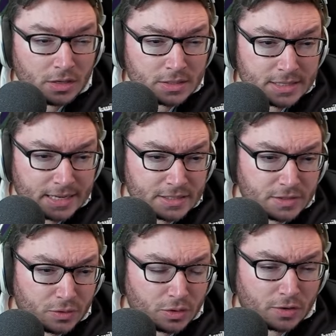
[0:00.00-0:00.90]
So that is the
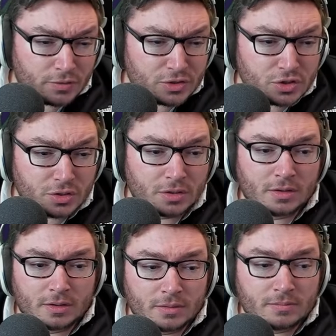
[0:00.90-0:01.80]
rune coverage.
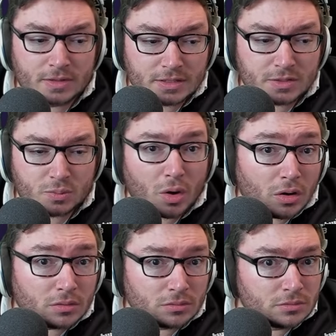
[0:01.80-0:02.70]
This is what
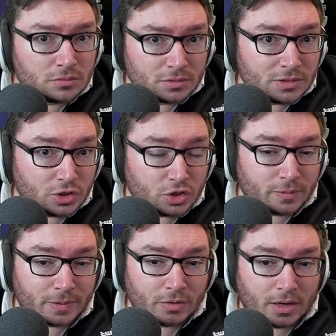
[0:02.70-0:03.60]
you should
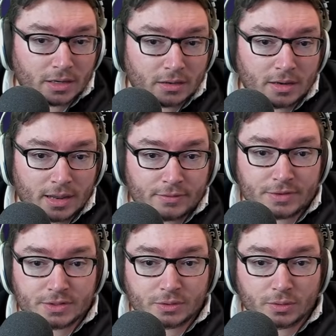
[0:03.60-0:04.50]
be running every
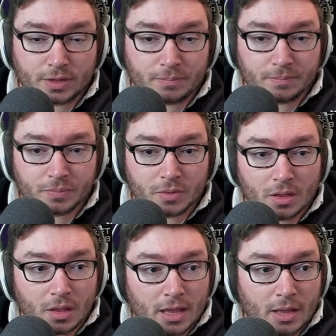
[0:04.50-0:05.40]
single game.
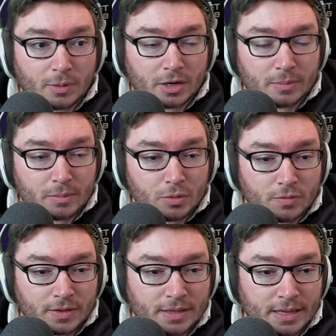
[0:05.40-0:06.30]
And we're going to be
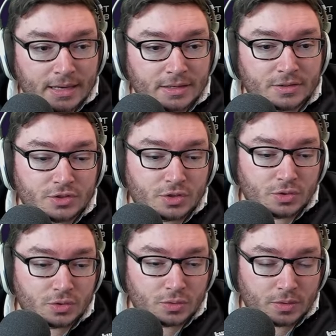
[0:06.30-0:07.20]
moving
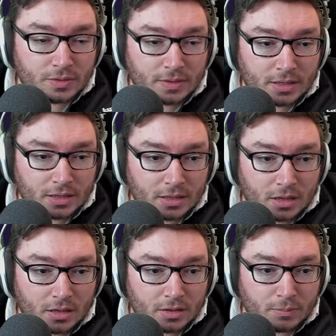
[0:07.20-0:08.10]
into
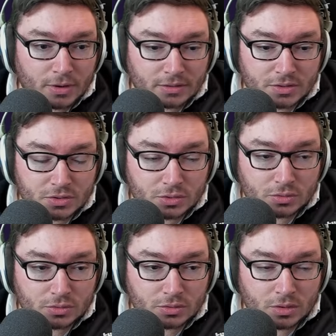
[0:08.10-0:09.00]
the practice
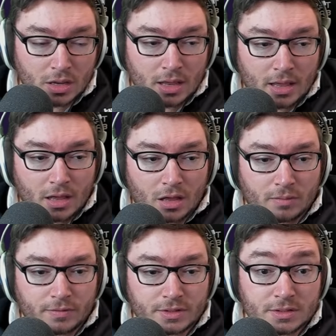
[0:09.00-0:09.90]
tool.
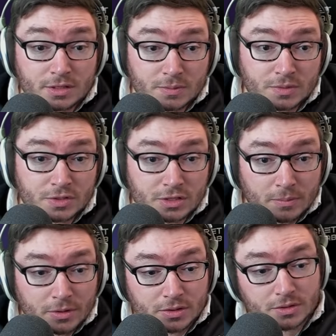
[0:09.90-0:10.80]
In terms of
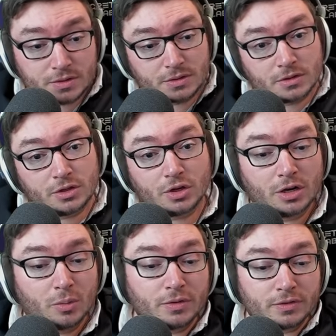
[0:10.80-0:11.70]
summoners, you're going
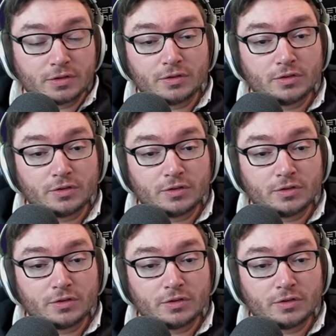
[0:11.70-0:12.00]
to want to